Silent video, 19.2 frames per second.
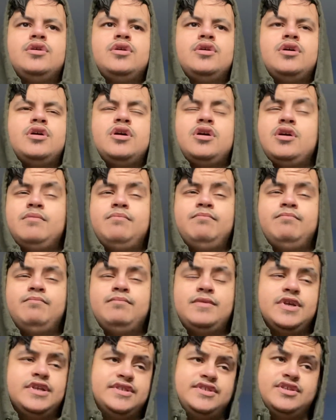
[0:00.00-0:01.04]

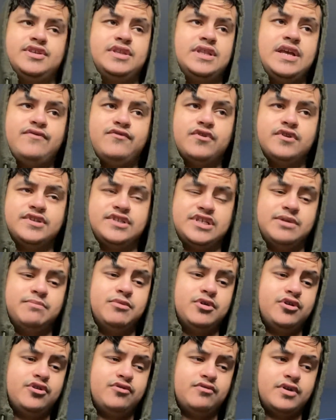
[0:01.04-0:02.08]
They've got
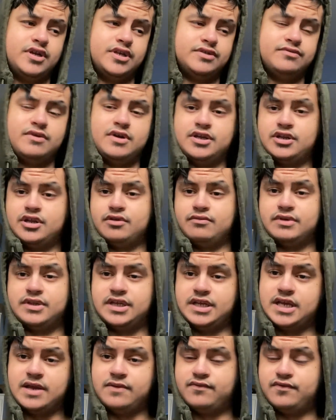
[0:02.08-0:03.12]
Zamora as well. I don't know whether he
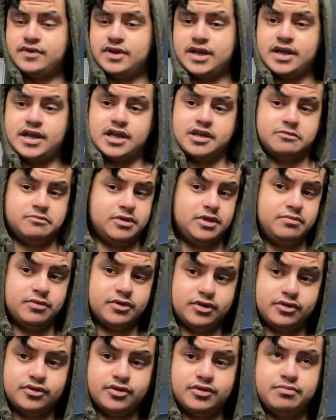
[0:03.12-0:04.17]
came through the academy,
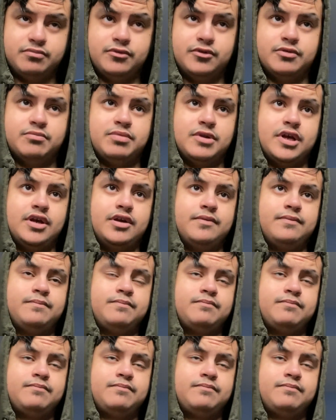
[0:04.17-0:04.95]
but good player.